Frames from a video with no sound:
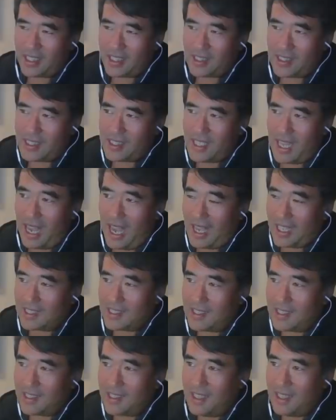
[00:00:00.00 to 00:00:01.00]
to task,
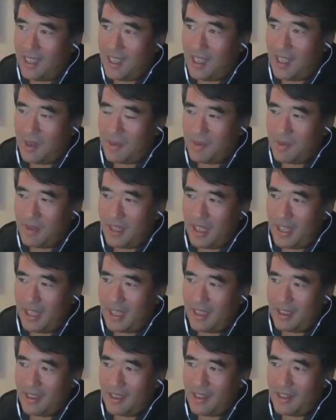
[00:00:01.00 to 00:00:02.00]

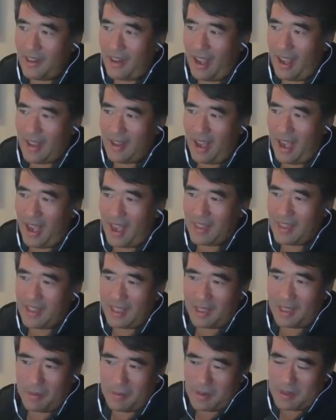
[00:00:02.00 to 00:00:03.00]
and I
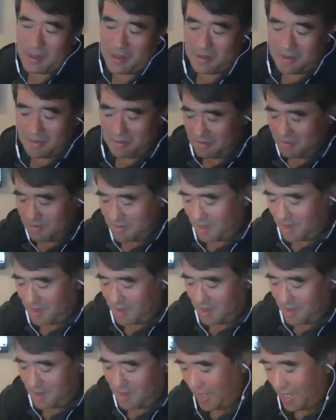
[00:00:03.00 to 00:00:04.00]
think it was
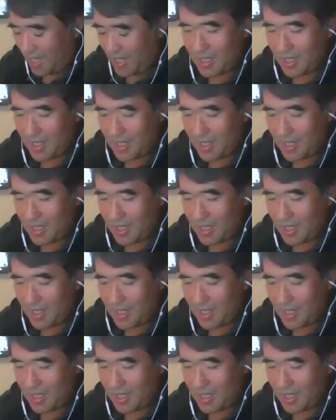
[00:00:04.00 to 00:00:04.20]
fine.